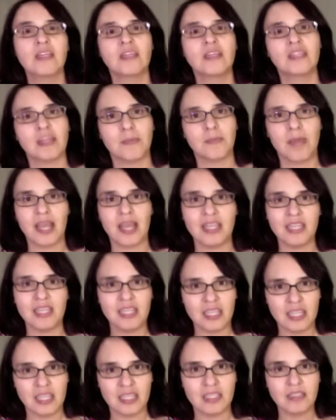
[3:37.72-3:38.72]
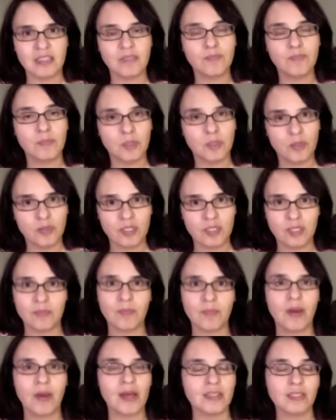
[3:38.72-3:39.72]
Now, Maggie is mute,
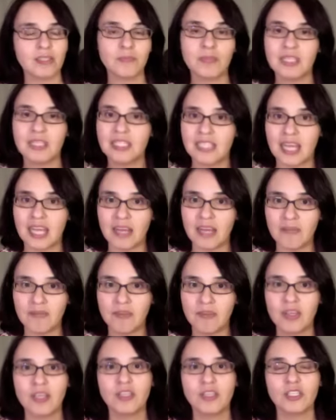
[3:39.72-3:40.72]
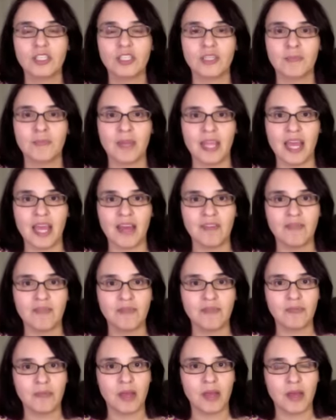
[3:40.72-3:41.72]
possibly deaf. She may have
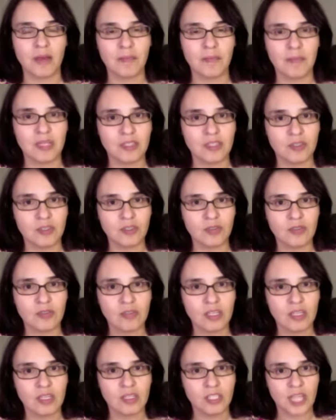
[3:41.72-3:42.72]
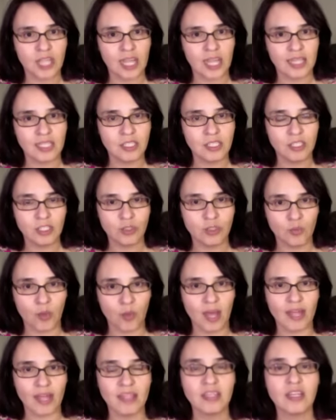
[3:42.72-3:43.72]
a mental challenge as
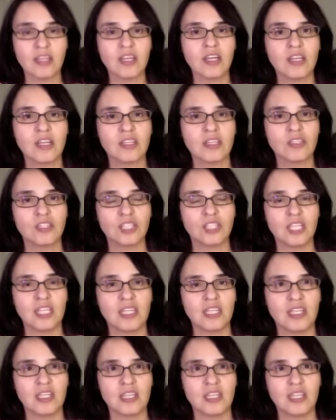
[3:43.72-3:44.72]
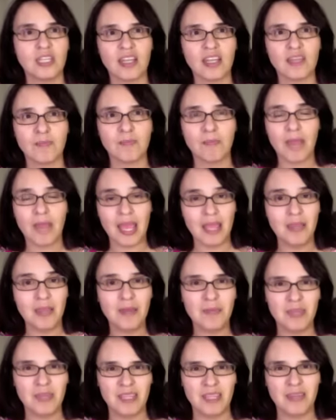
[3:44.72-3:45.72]
well, she may
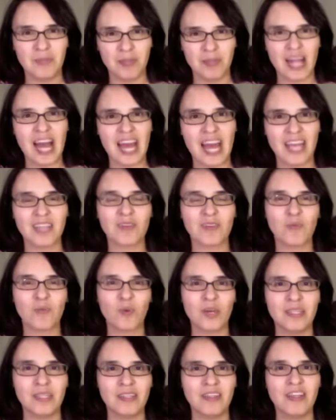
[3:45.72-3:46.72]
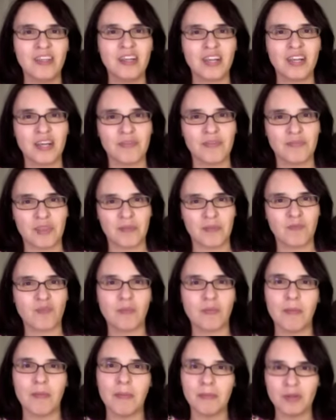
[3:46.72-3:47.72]
be black. One of them
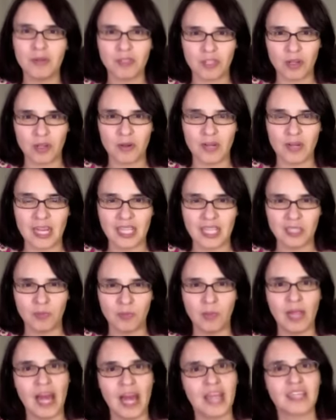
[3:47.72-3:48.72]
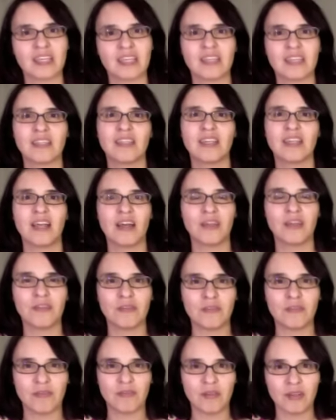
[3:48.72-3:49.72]
remembers her as black, the
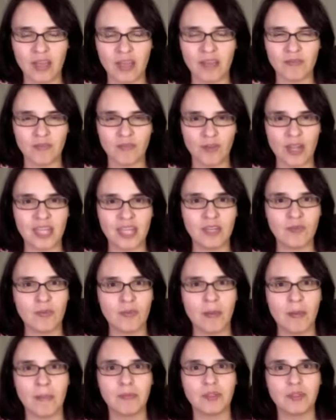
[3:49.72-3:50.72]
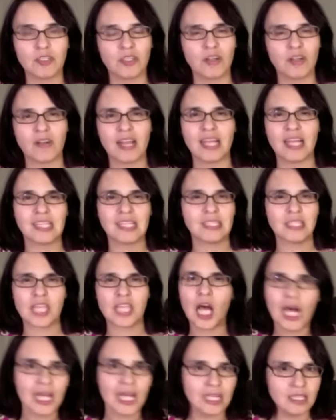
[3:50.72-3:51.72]
other friend remembers her as
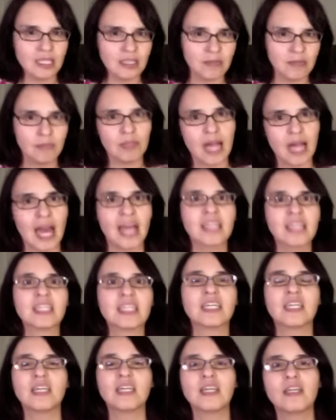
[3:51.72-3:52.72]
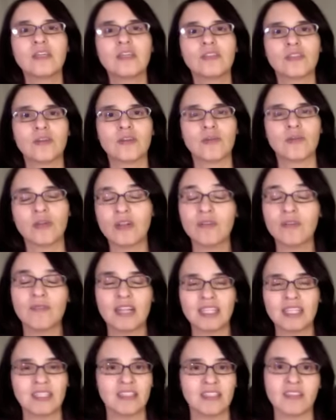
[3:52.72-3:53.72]
non black. So her
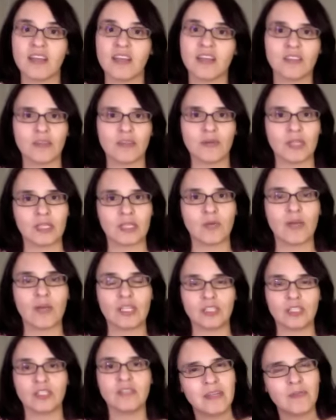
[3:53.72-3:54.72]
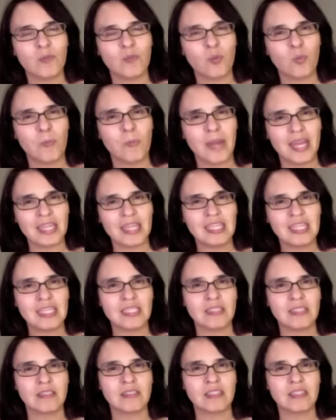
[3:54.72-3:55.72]
race is also in question.
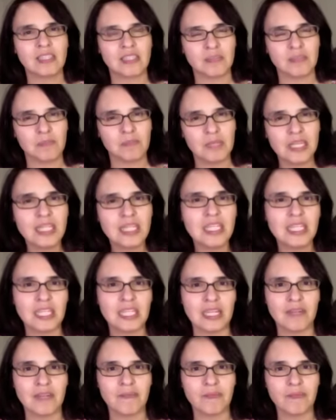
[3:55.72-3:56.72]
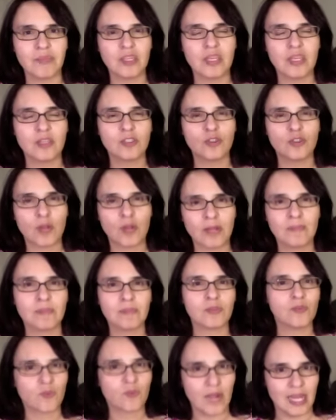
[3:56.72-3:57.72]
Maggie's disability
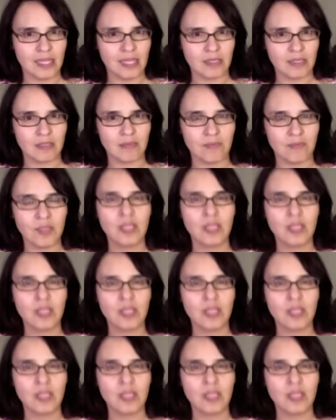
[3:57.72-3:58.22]
trumps race.